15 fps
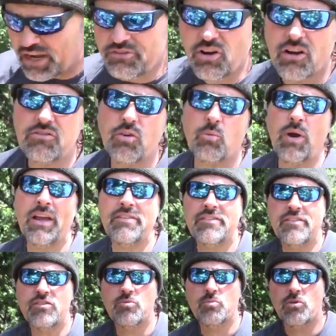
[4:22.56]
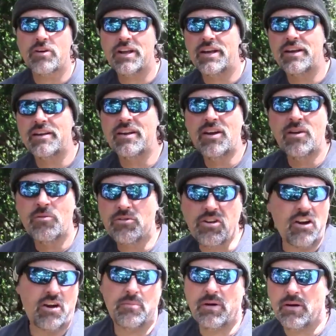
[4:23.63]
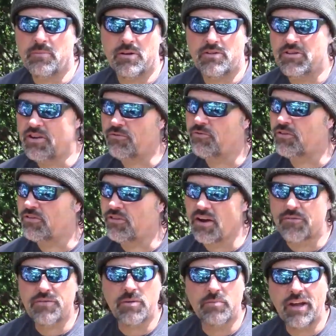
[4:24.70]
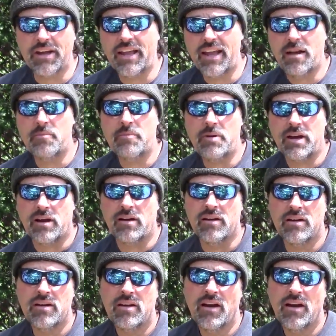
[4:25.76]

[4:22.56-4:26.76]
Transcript: I talked to Wes this morning, and we're talking about a bunch of different stuff, and I'm like, hey, I'm gonna make a